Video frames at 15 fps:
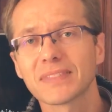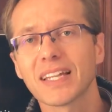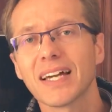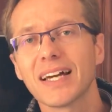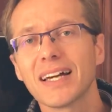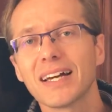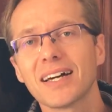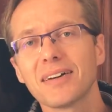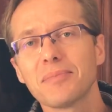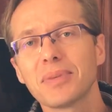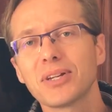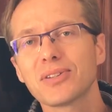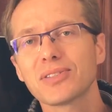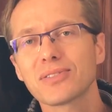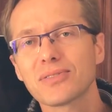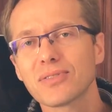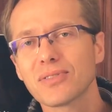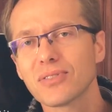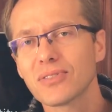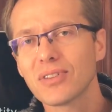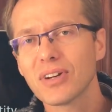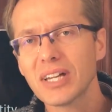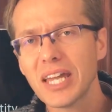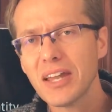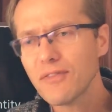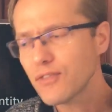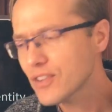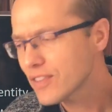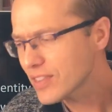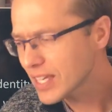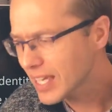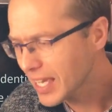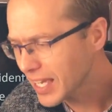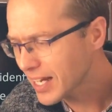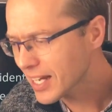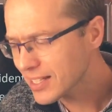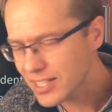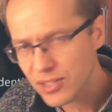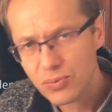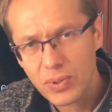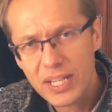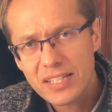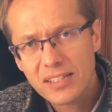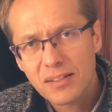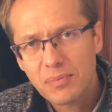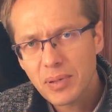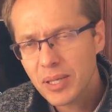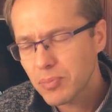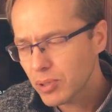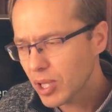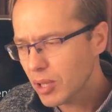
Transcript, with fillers: uh, because everything in us as Western people